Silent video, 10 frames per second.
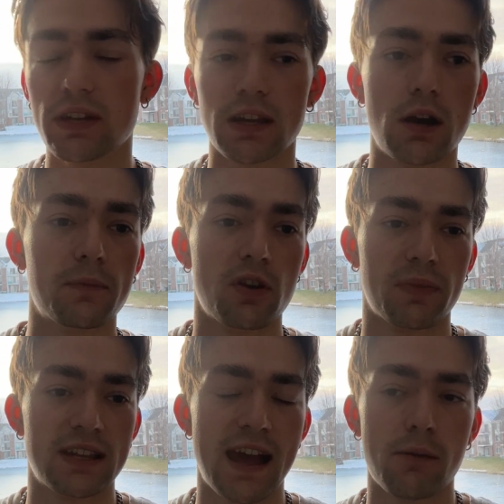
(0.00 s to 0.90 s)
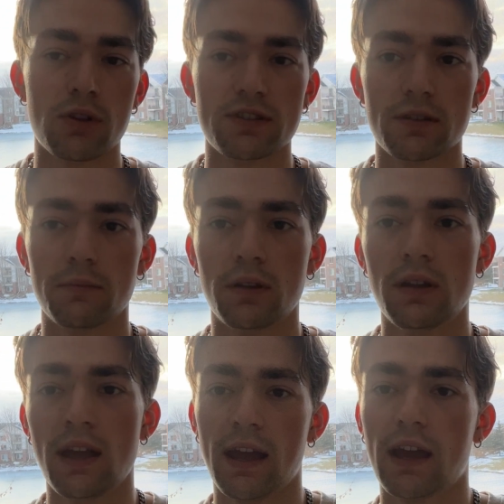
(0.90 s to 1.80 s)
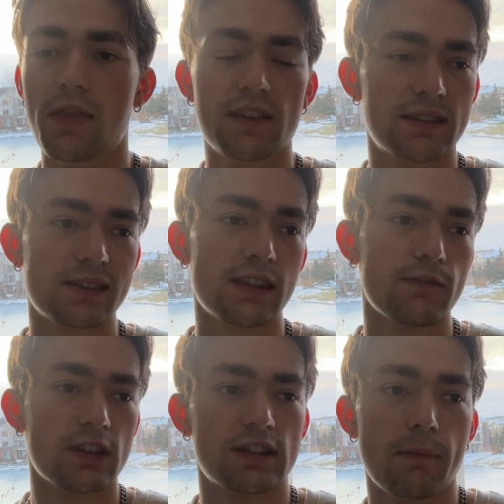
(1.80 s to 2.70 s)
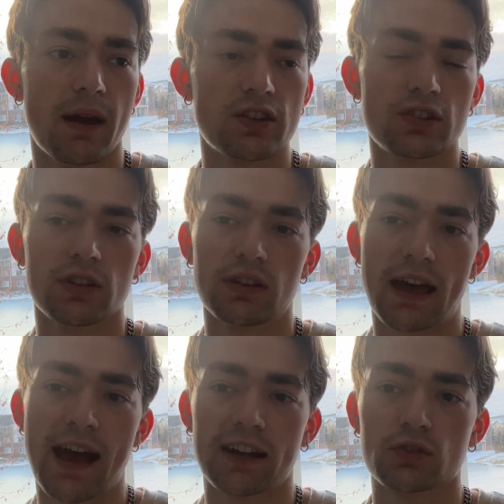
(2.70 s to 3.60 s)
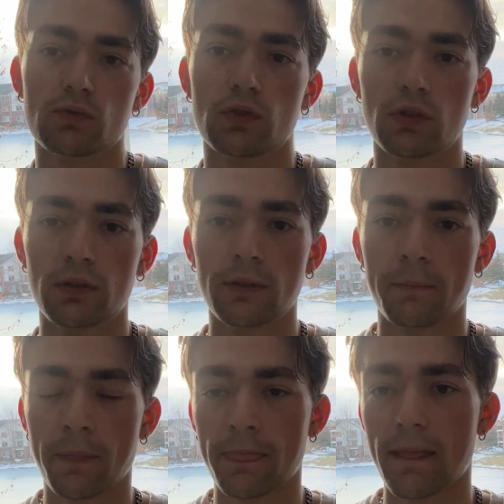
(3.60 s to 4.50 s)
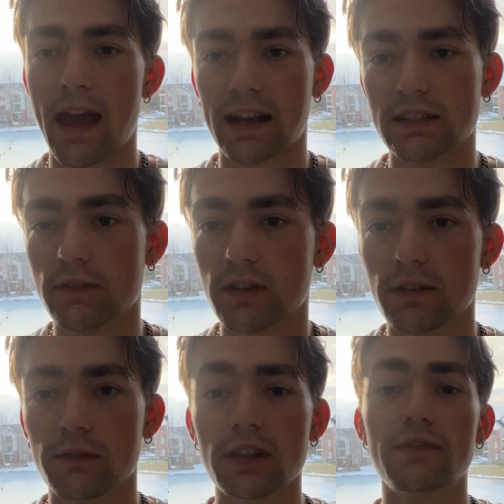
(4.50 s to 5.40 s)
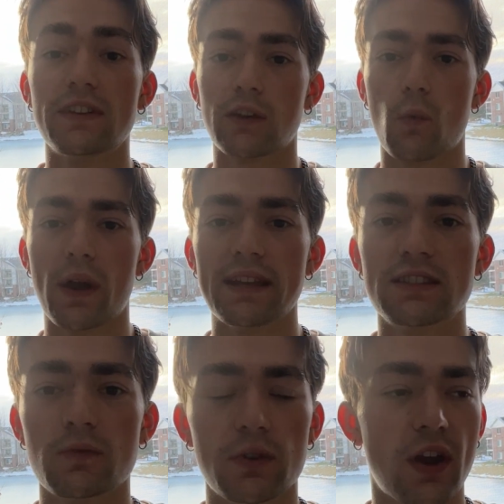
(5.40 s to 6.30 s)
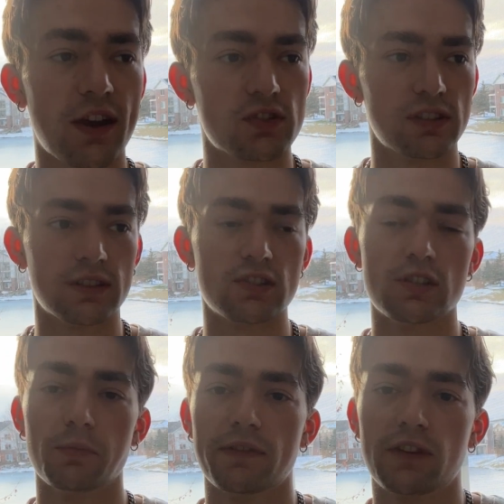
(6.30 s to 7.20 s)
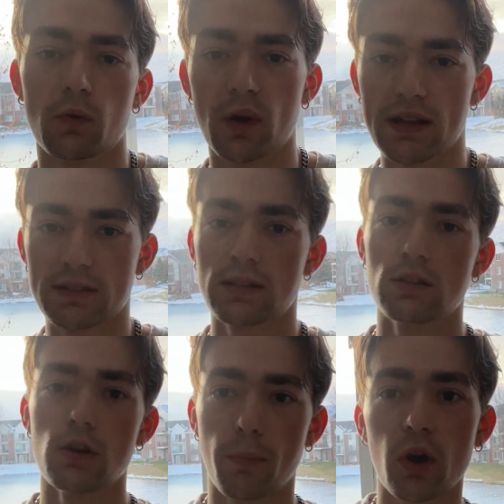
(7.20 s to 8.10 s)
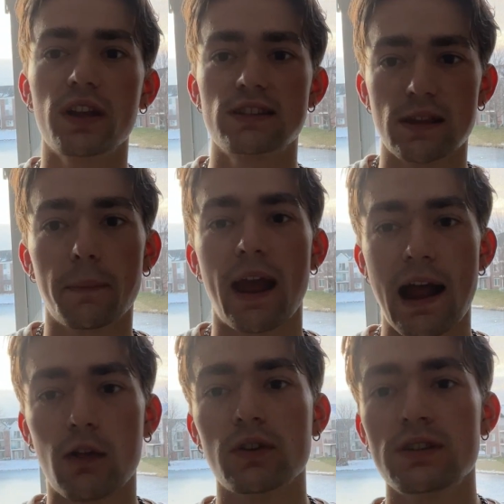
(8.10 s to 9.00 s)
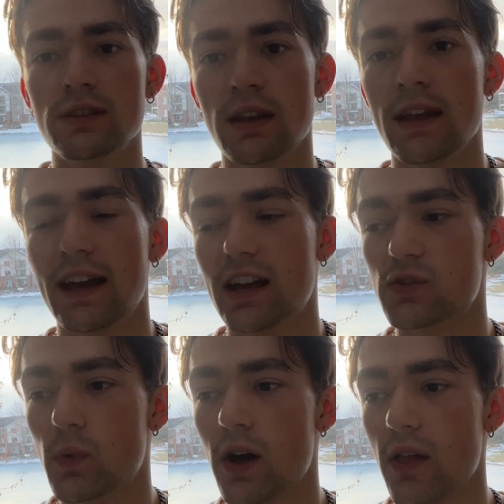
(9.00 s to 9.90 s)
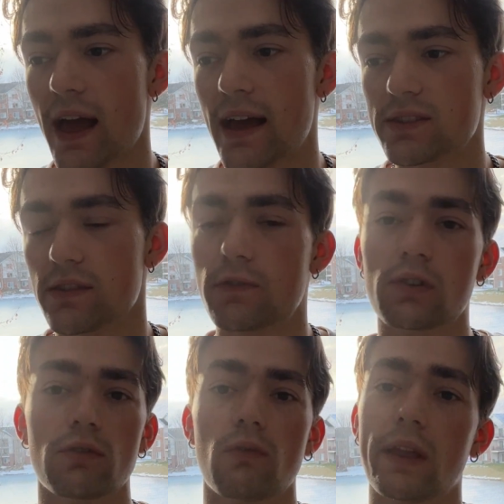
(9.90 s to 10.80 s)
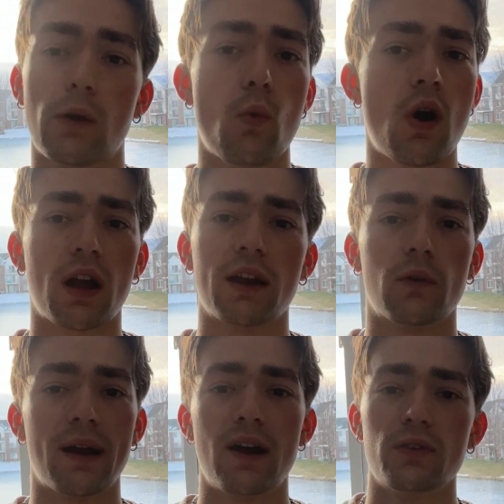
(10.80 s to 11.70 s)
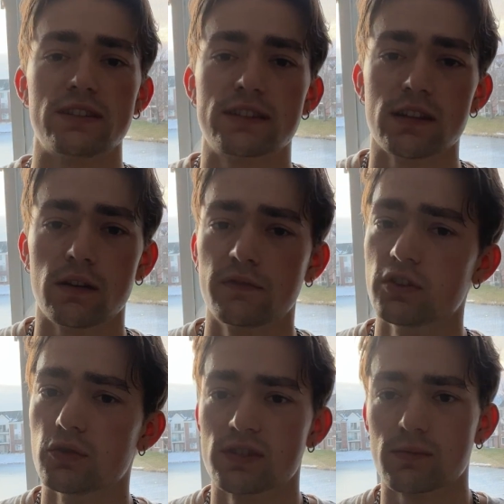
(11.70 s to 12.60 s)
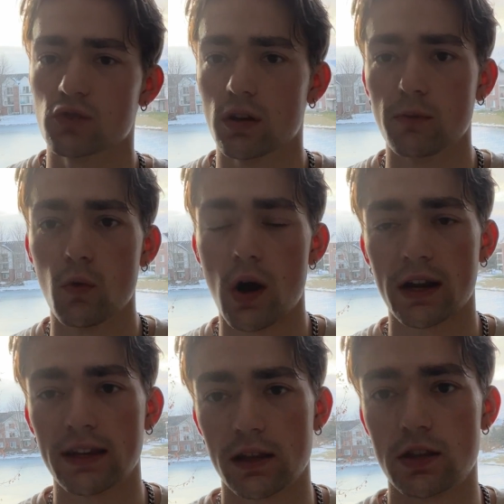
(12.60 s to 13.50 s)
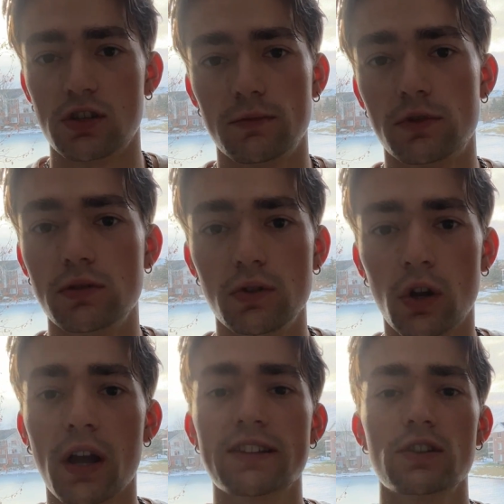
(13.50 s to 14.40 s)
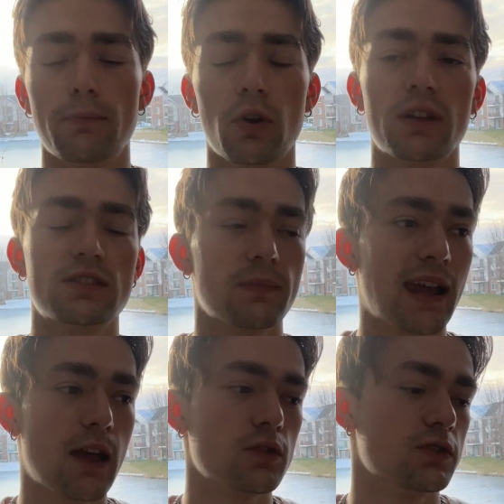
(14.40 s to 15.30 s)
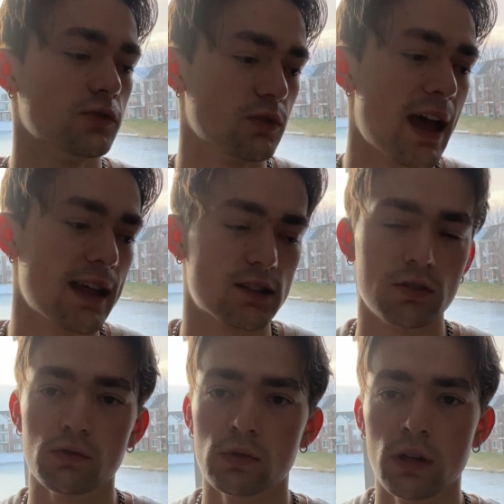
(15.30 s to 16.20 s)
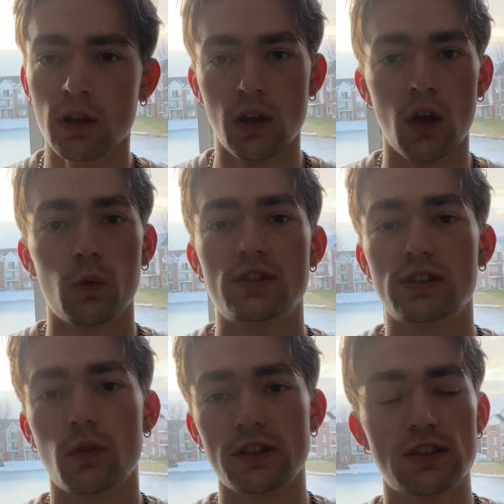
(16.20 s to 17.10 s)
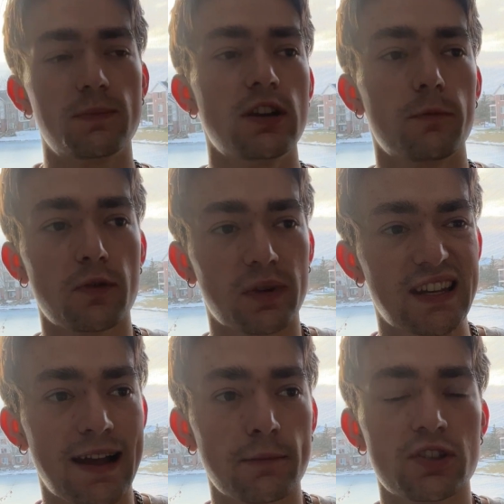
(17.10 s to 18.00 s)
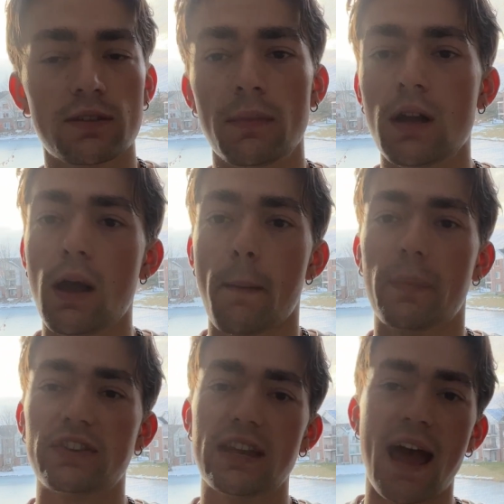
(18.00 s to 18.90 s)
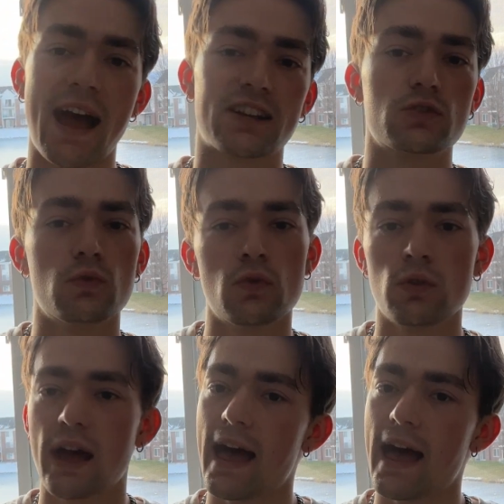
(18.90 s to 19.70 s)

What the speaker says: up your metabolism. And this isn't even to mention the actual activity of lifting weights. When you're actually in the gym lifting weights, you're burning some calories, as well as if you're like walking around and stuff, you're doing some treadmill walking at the gym too, you're actually burning some calories through that too, which is going to speed up your metabolism. But the actual